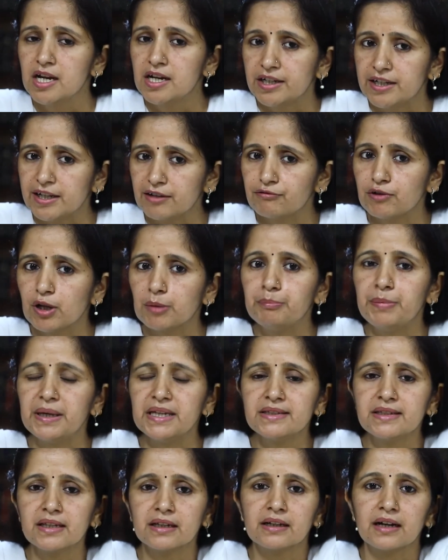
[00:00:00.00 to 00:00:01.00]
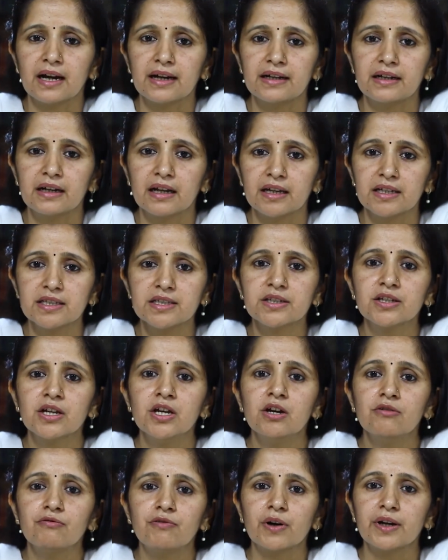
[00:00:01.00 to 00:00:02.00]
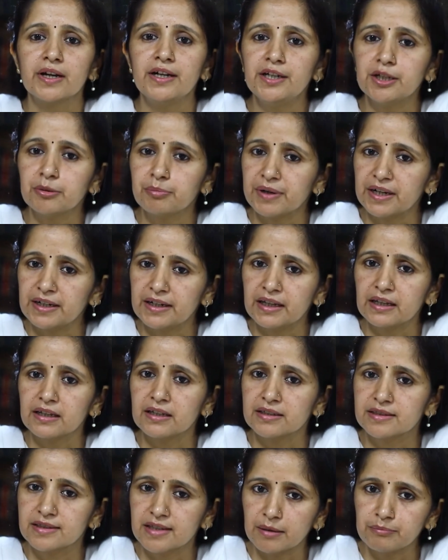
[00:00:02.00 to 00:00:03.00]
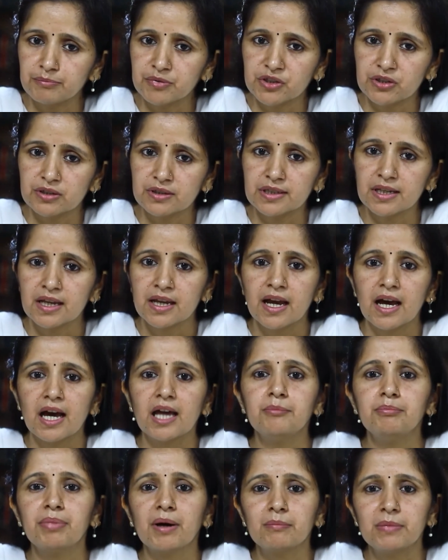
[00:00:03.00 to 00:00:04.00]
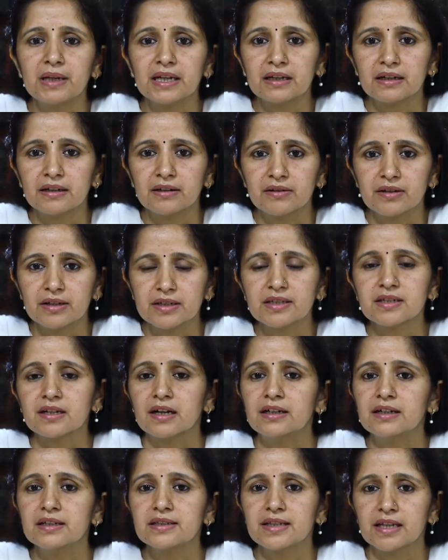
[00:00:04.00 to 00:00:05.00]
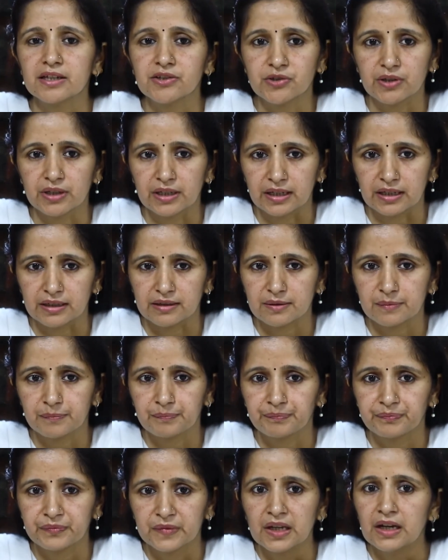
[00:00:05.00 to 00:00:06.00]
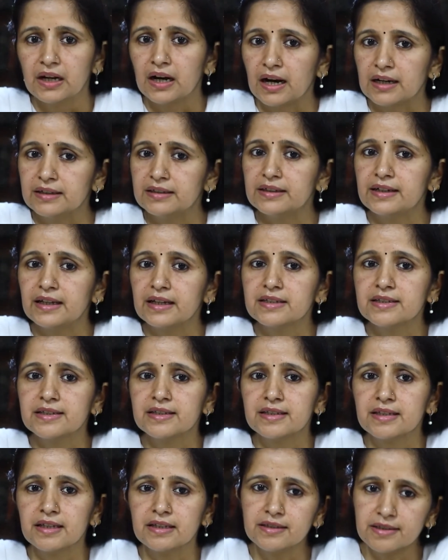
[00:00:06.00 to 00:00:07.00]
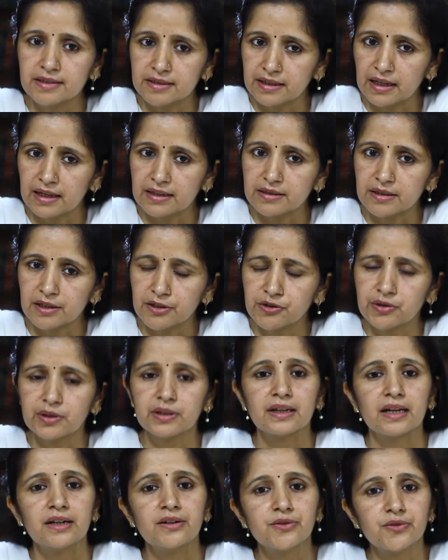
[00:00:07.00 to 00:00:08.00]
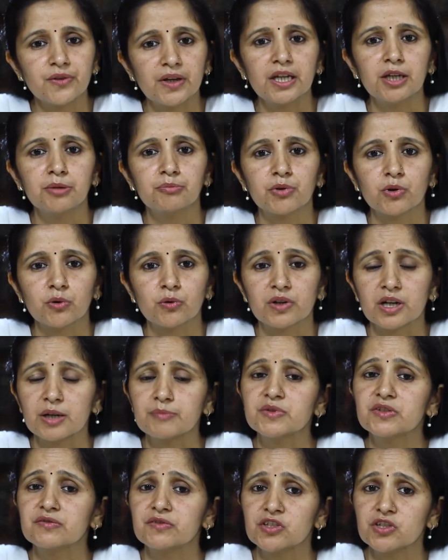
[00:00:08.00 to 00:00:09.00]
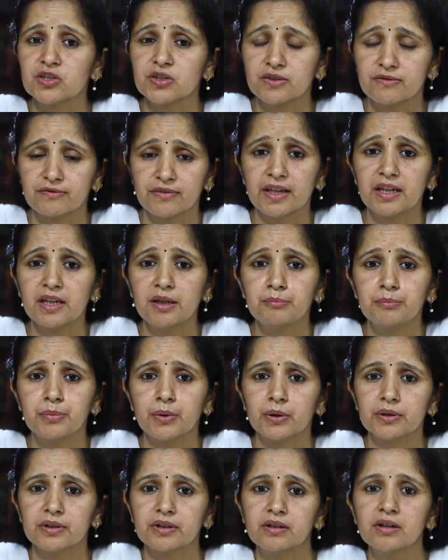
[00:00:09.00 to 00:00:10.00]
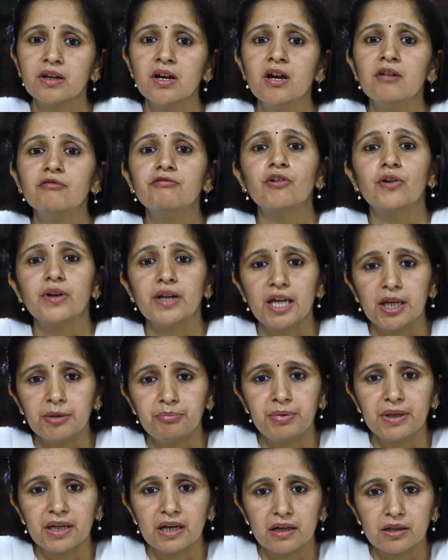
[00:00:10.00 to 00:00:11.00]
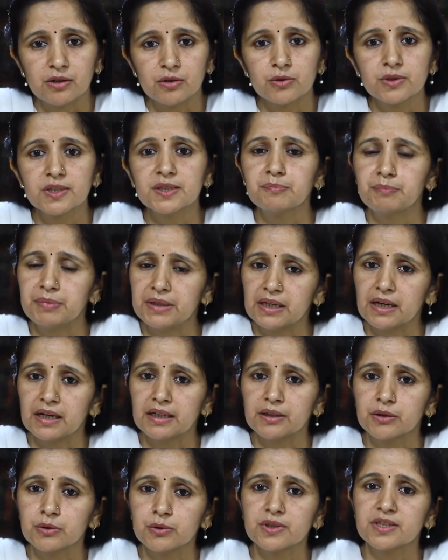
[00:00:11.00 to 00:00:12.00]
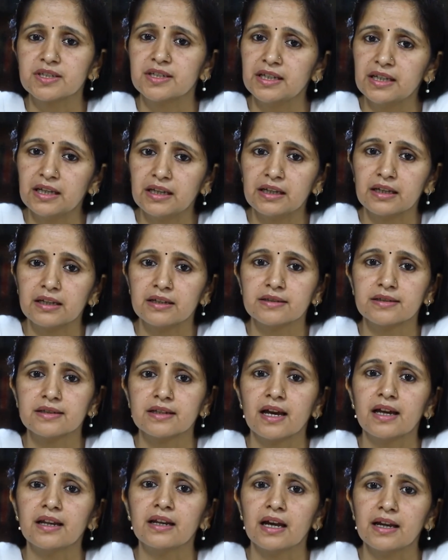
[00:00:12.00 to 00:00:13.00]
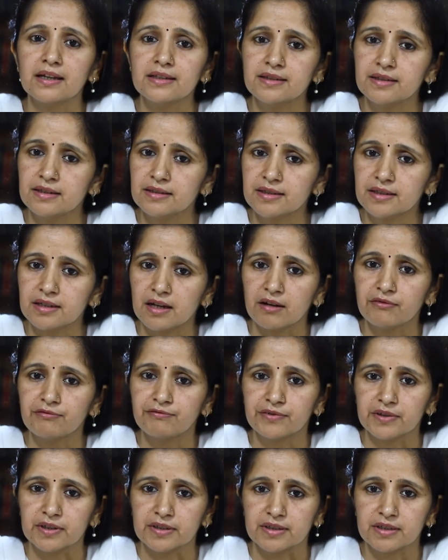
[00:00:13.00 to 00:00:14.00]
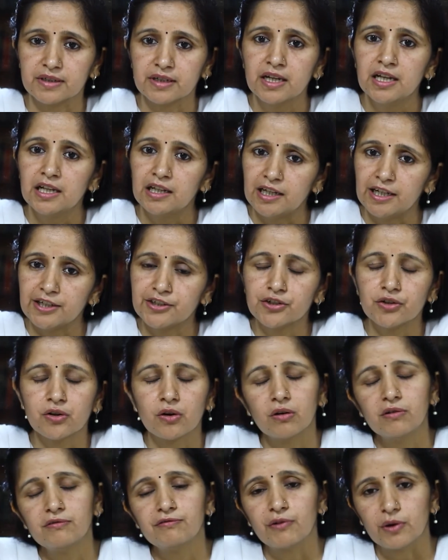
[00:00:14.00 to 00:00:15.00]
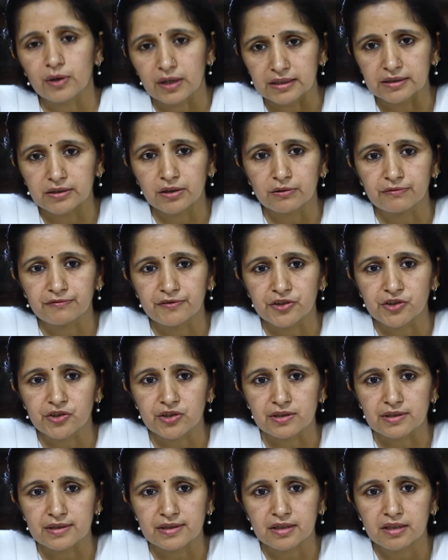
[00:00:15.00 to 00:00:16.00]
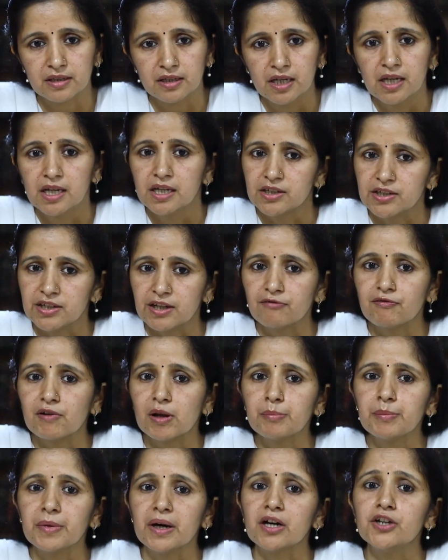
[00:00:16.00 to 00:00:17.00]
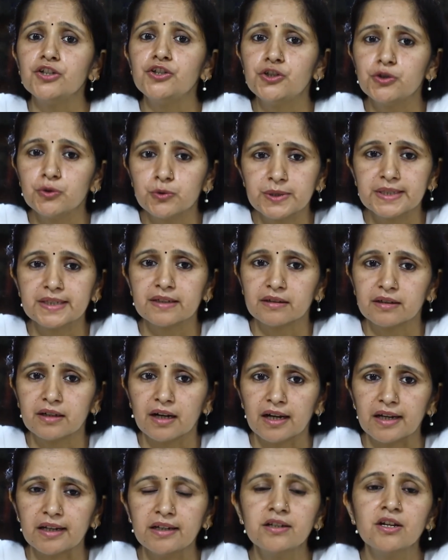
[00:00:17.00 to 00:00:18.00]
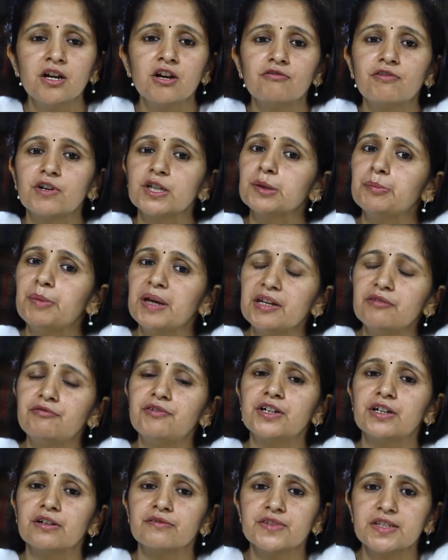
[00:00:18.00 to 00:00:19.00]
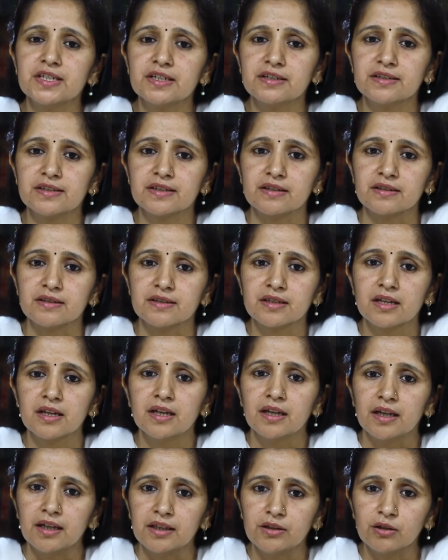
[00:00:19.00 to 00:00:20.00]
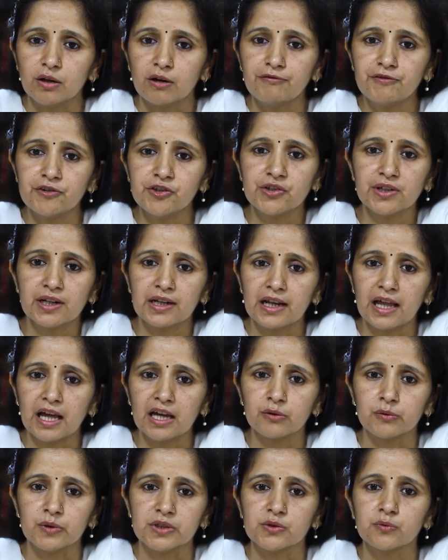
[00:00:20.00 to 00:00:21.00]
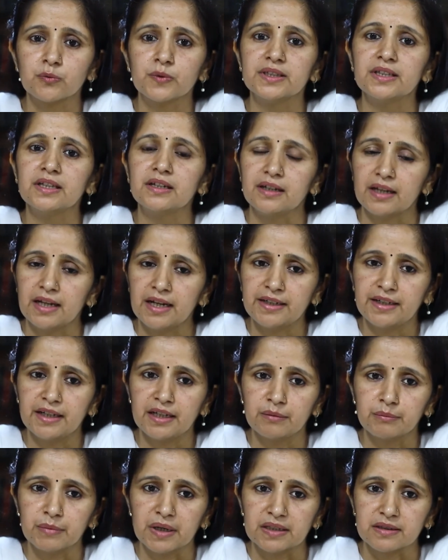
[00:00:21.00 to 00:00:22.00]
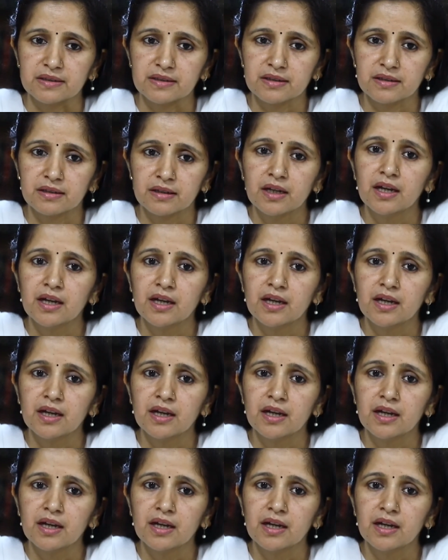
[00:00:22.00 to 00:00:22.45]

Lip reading: Develop basic guidelines for interpreting exemptions and public interest under section 8. Undertake sensitization and training programs, which is very important for APIOs, PIOs, DAAs and IC staff first, later on for other officials. Develop a user guide for the benefit of citizens in the official language within 18 months.